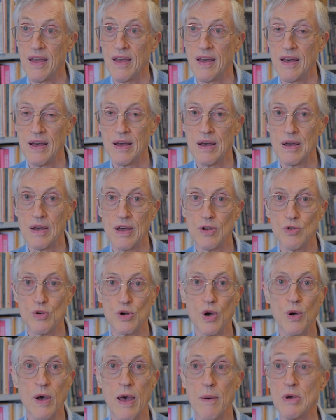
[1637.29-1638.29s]
I don't
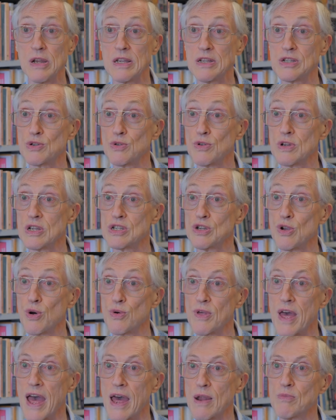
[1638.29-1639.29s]
know how many students
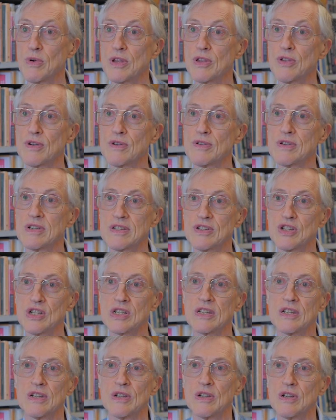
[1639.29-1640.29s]
know that, but there's,
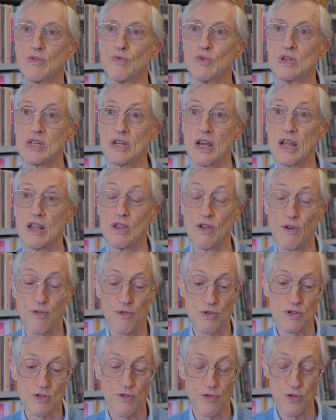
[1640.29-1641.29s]
just to recite the
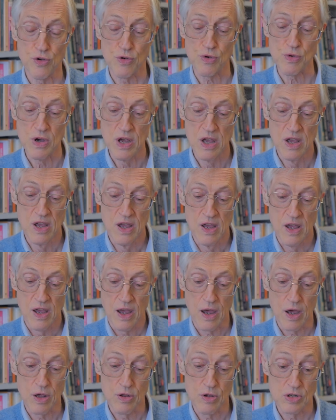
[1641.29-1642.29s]
first few,
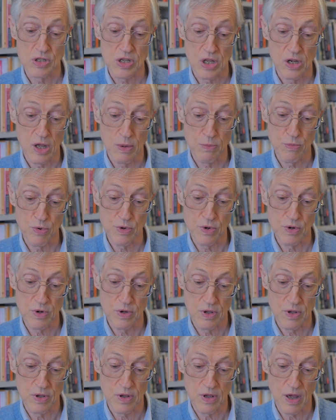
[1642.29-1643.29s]
there's the
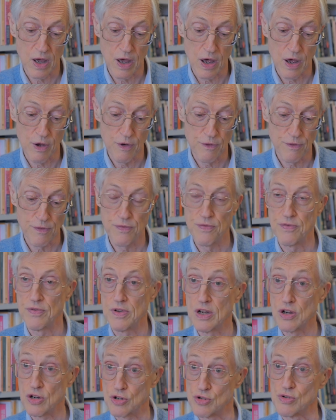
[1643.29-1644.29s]
number of
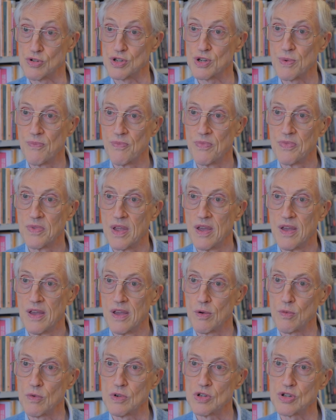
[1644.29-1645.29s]
integers,
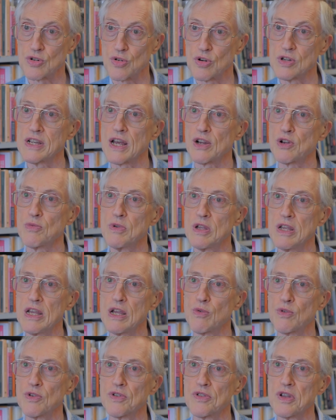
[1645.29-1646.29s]
which turns out to be
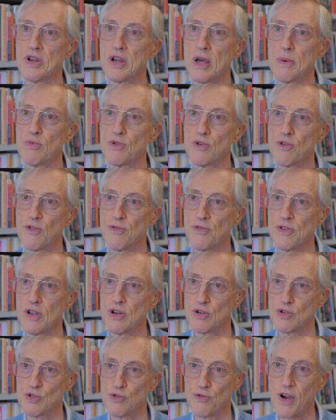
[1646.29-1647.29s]
equal to the number of
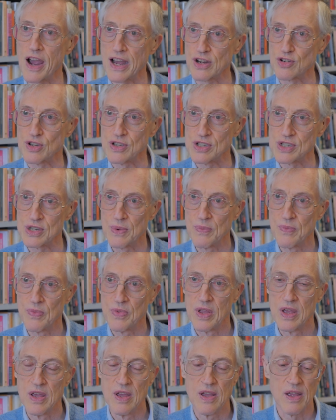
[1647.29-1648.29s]
integer fractions.
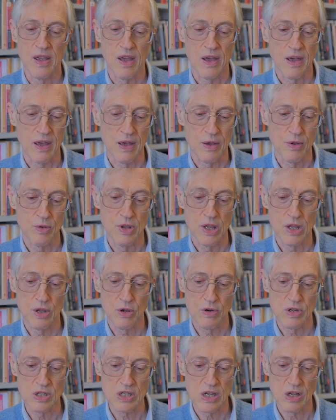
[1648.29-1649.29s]
Mm-hmm. Then
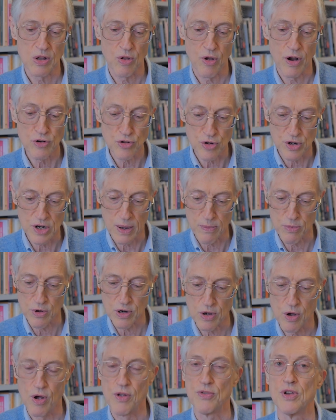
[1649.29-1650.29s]
there is a larger number
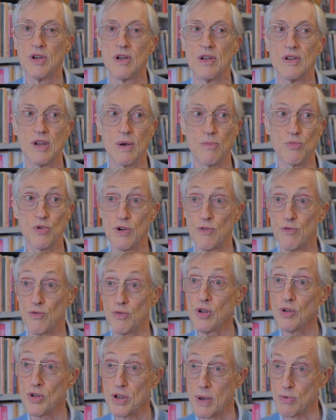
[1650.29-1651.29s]
called the number of
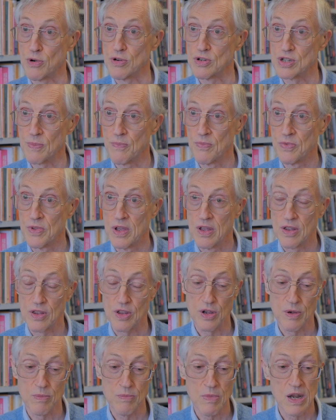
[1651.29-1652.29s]
real numbers. Mm-hmm.
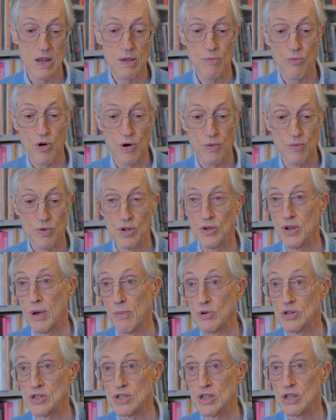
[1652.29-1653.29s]
There are many more real
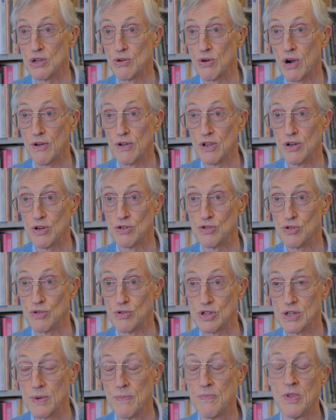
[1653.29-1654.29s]
numbers than there are
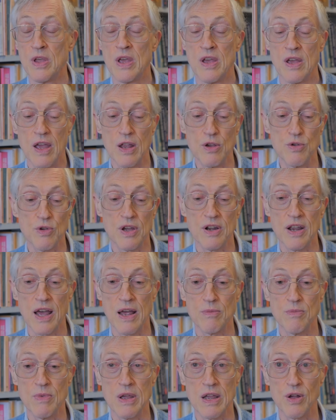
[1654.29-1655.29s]
integers, and you
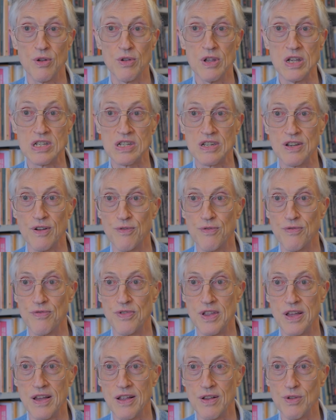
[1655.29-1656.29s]
cannot make a list of
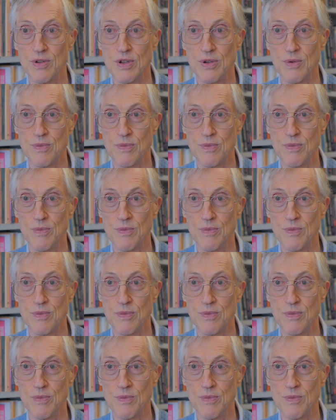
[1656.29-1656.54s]
the